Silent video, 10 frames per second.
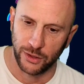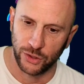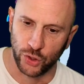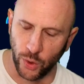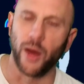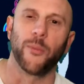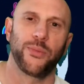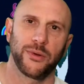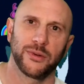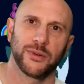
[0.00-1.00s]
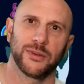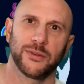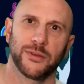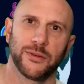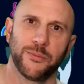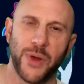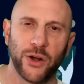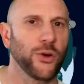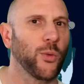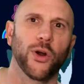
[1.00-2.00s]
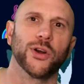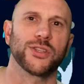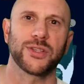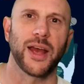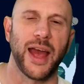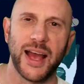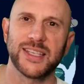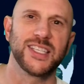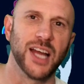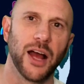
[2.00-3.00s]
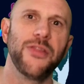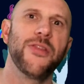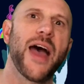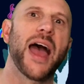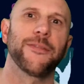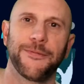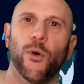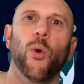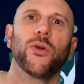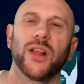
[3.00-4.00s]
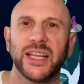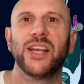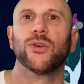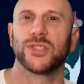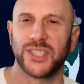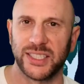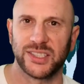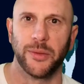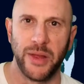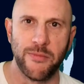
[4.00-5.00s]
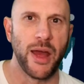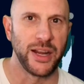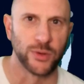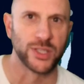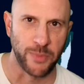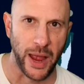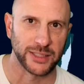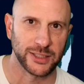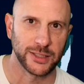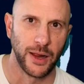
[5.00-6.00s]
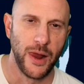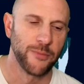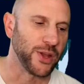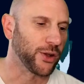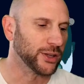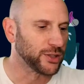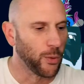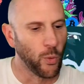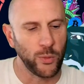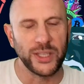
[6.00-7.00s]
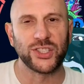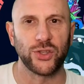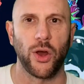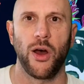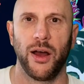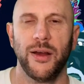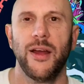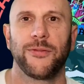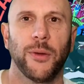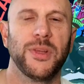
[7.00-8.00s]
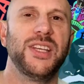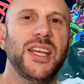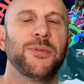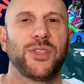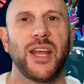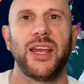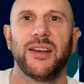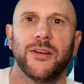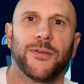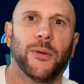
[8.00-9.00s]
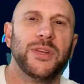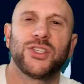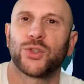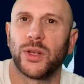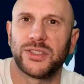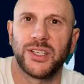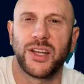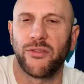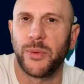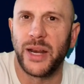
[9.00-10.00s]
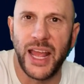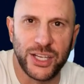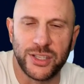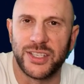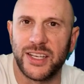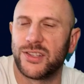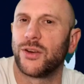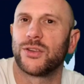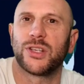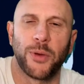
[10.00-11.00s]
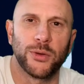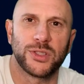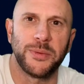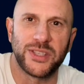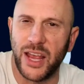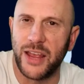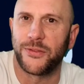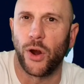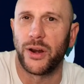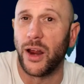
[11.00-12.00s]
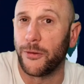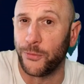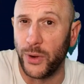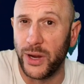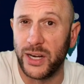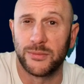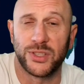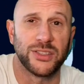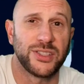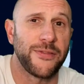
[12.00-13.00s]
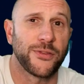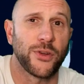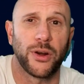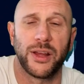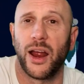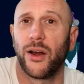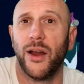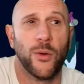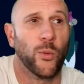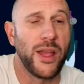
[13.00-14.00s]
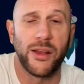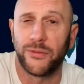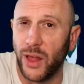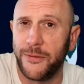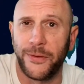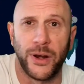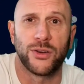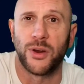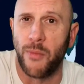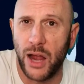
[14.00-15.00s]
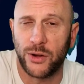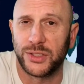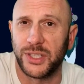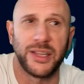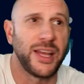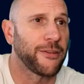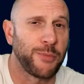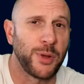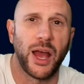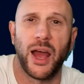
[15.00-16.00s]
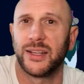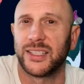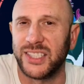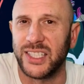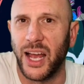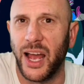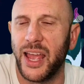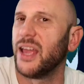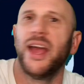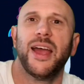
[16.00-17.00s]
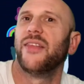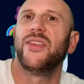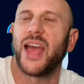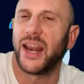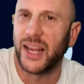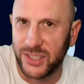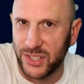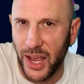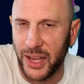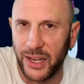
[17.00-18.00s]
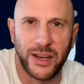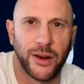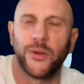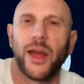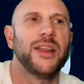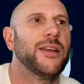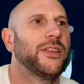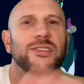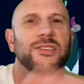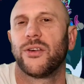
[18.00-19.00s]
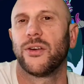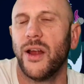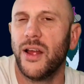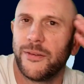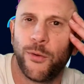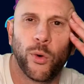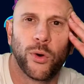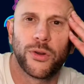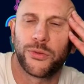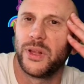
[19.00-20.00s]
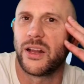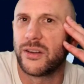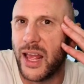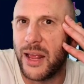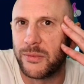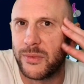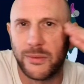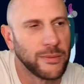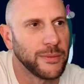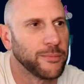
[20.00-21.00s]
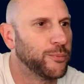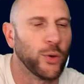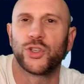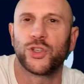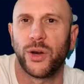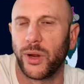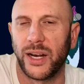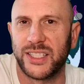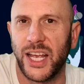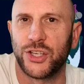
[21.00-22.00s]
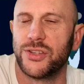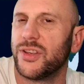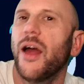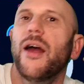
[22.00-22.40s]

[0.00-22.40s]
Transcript: Trump, better or worse, has done that for the legal system in many respects. Because what we saw from the deep state, from these trusted government agencies that are supposed to be safeguarding our free, our safeguarding our way of life and our democracy, the F B I and the C I A and the N S A and, you know, any of these other four or three letter name bullshit organizations.